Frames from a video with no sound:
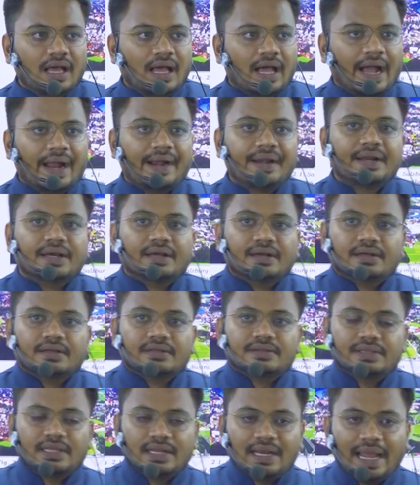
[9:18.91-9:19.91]
And
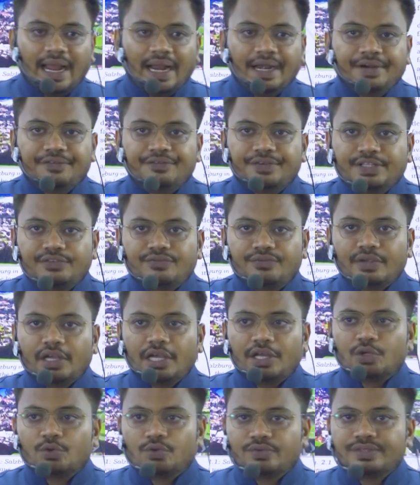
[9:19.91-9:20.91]
the land which we
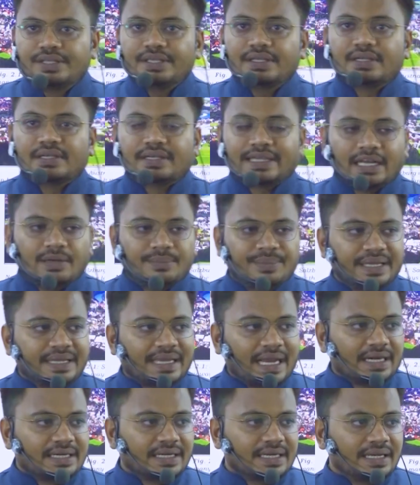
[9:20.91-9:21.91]
are using can be
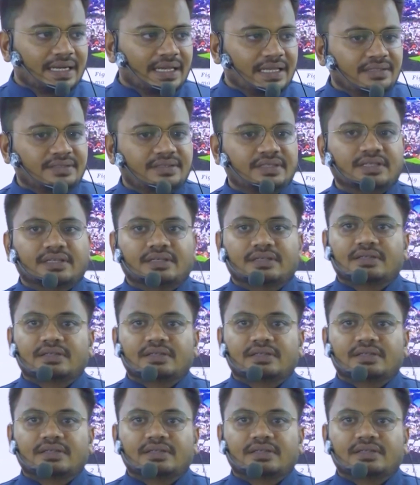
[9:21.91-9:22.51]
categorized